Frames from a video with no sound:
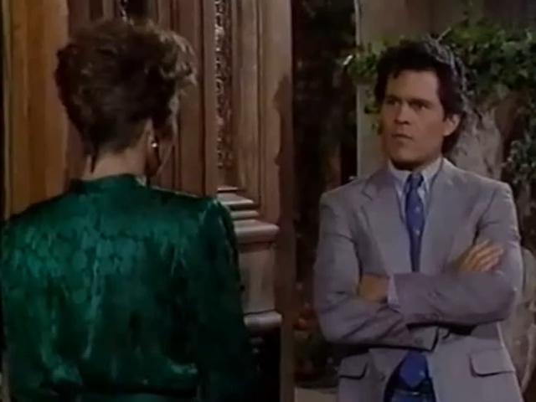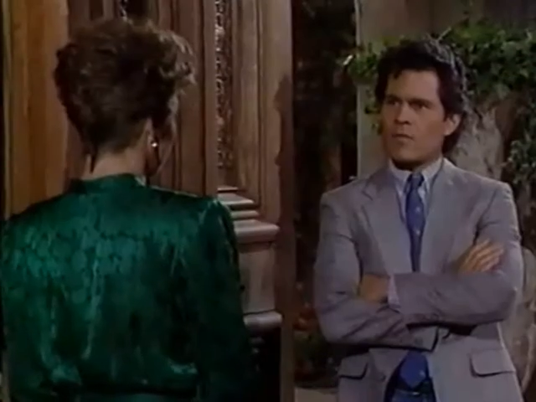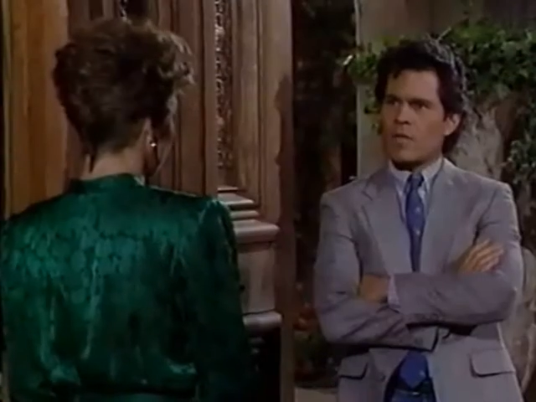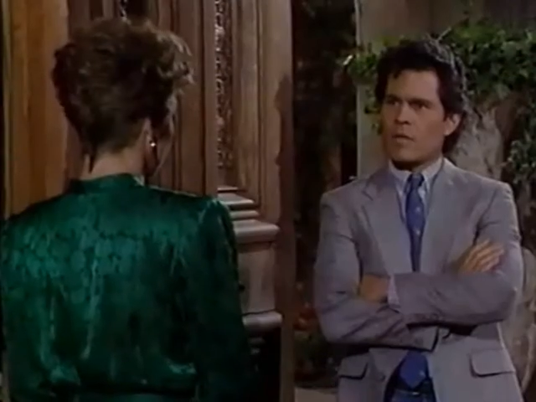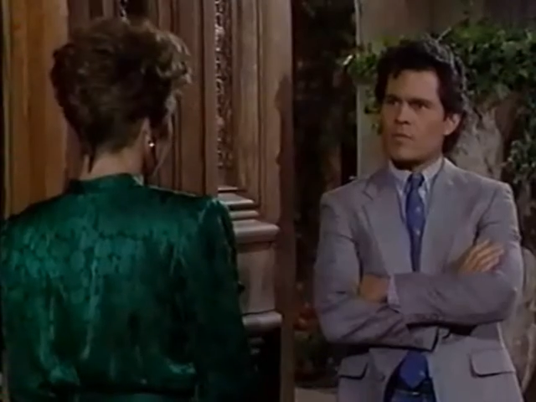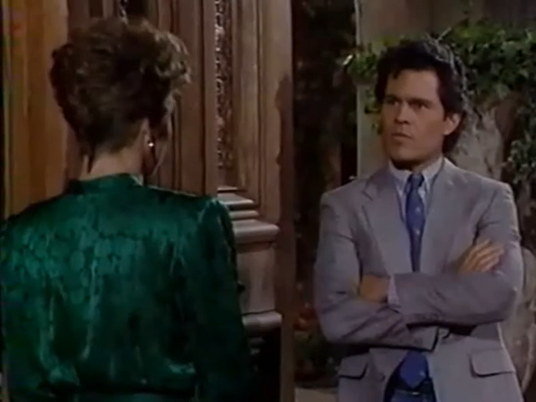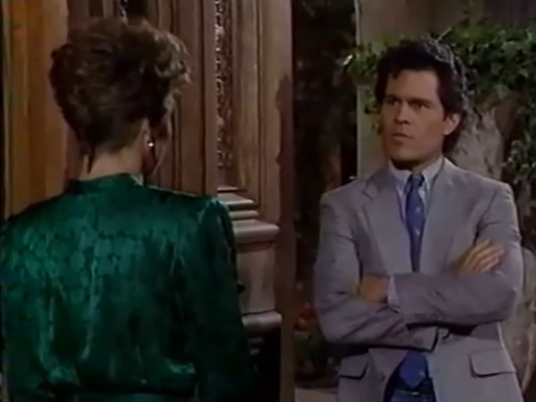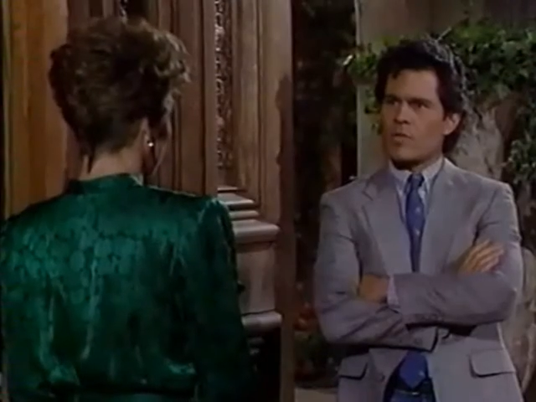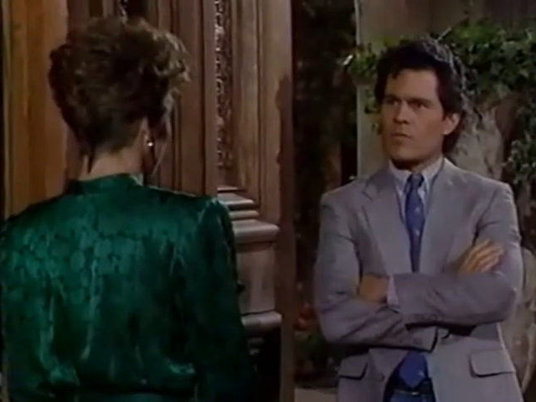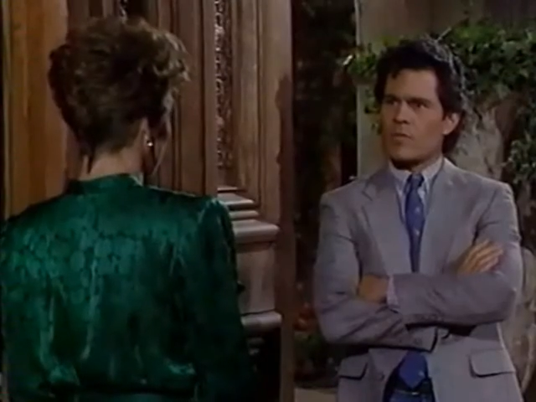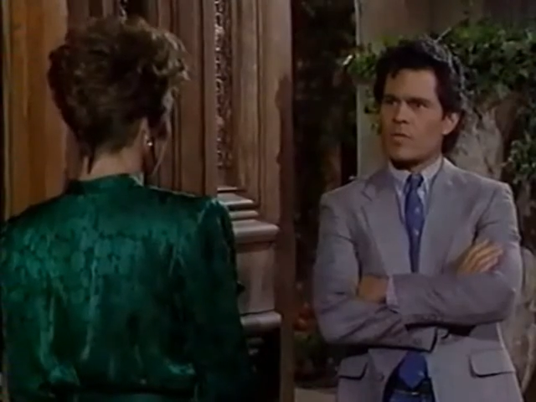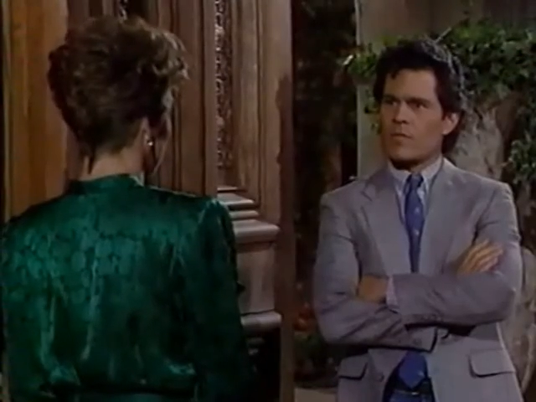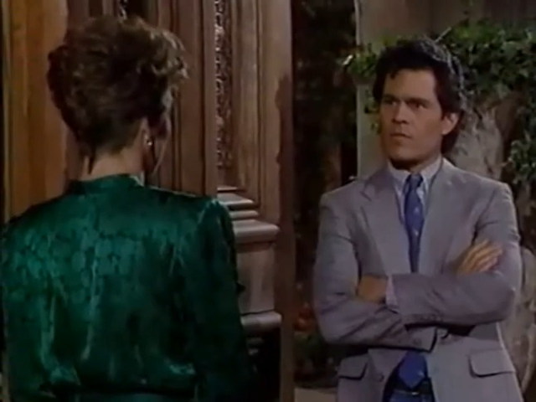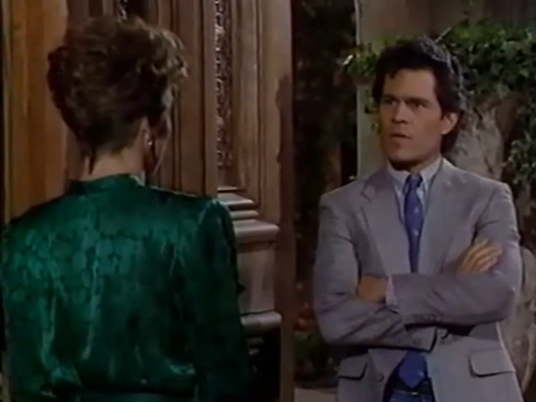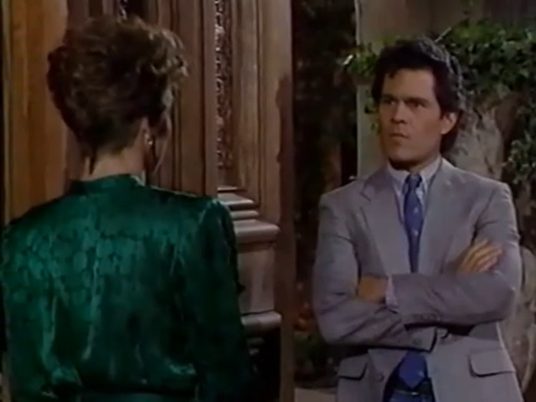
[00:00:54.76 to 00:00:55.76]
Well, I'm sure you
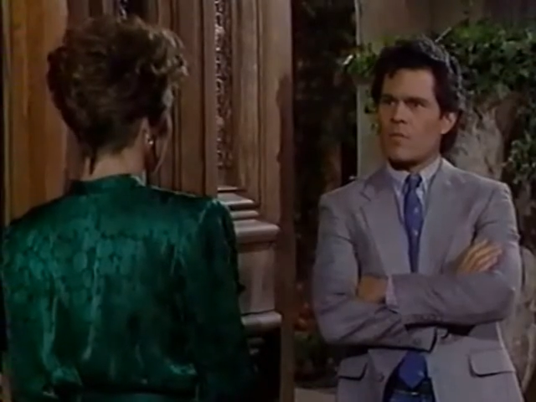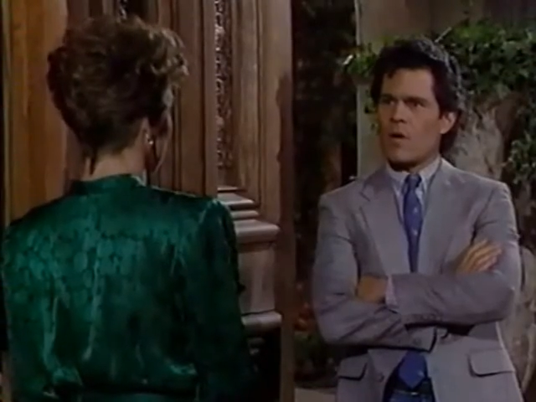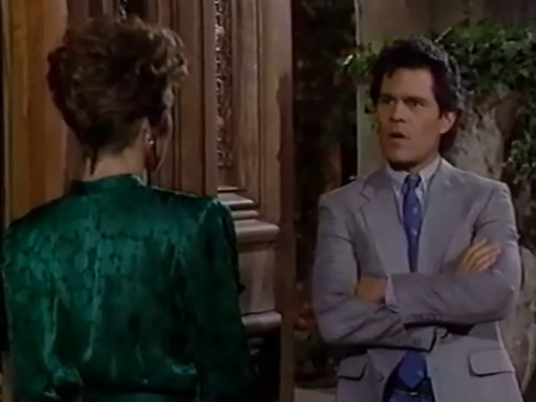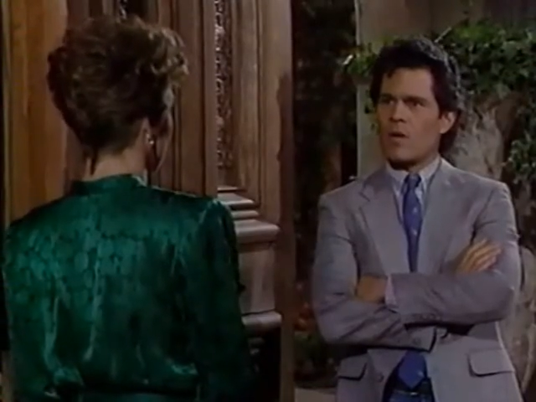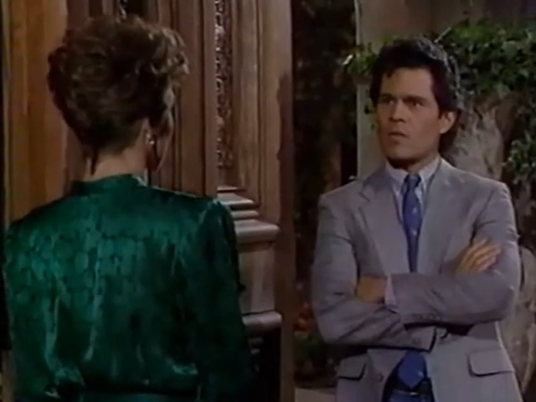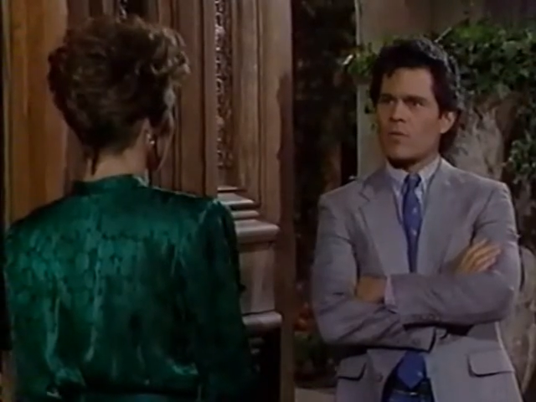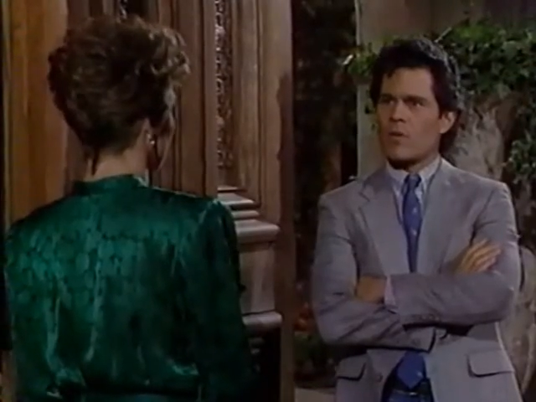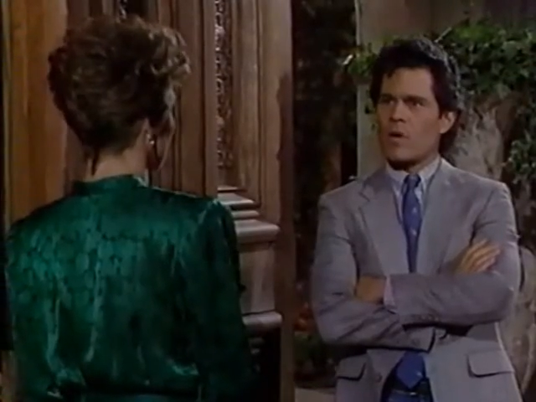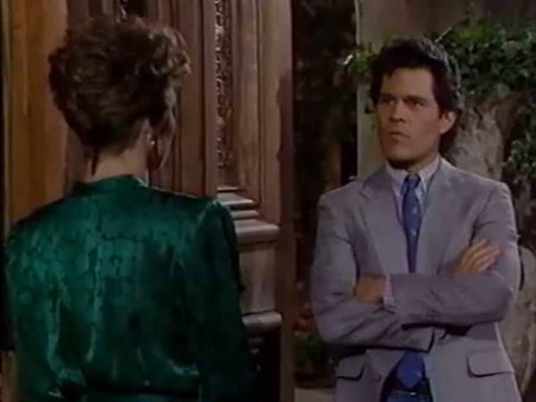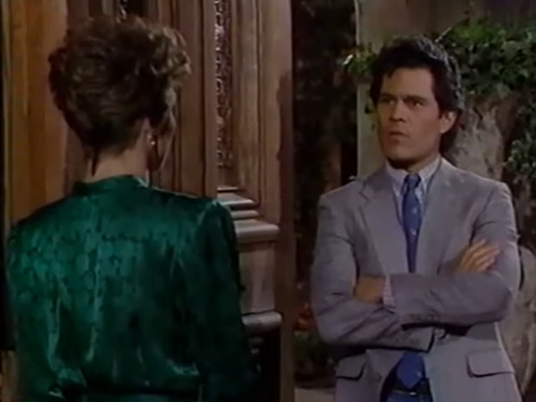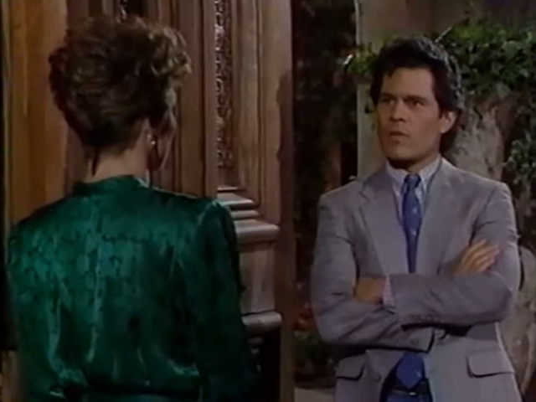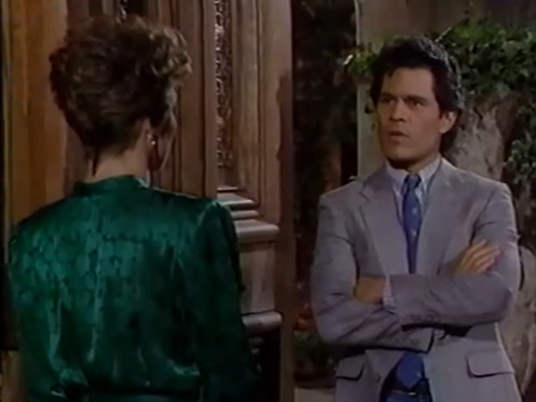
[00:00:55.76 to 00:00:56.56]
wouldn't have come all the way over